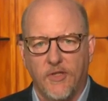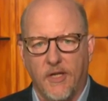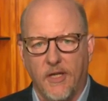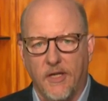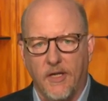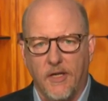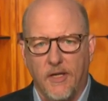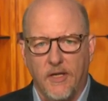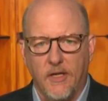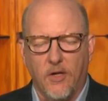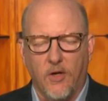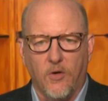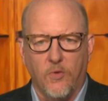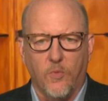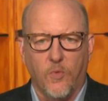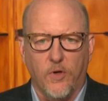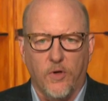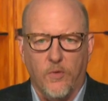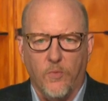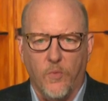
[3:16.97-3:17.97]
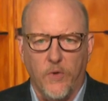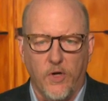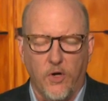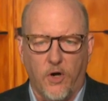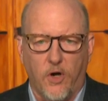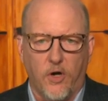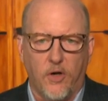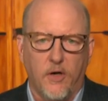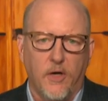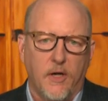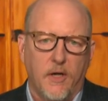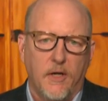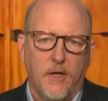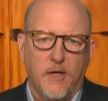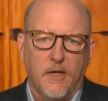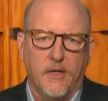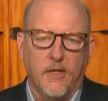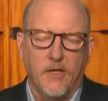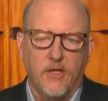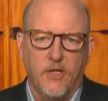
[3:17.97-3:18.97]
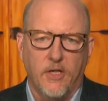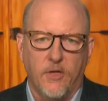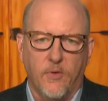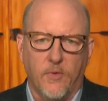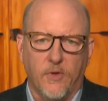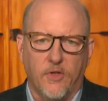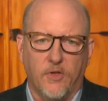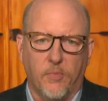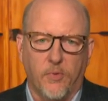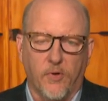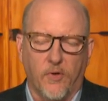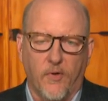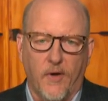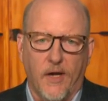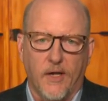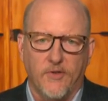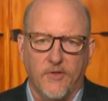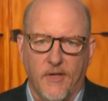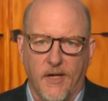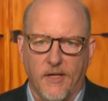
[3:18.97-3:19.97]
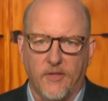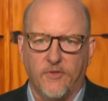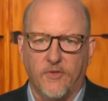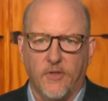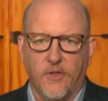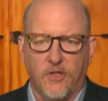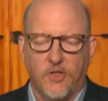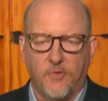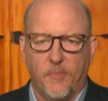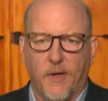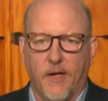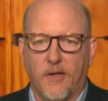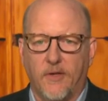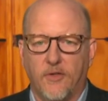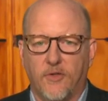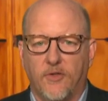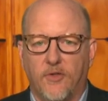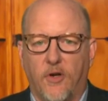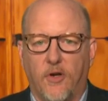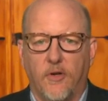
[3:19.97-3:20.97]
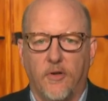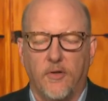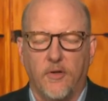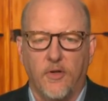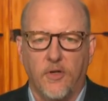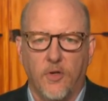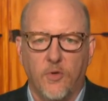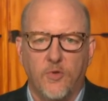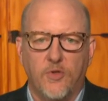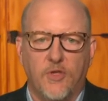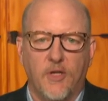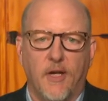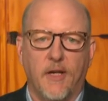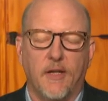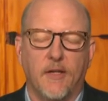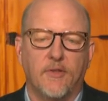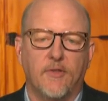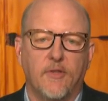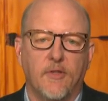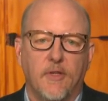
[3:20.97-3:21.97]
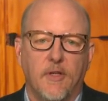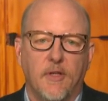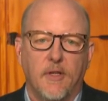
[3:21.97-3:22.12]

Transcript: And, you know, we're, we are continuing to progress and actually expect to start new studies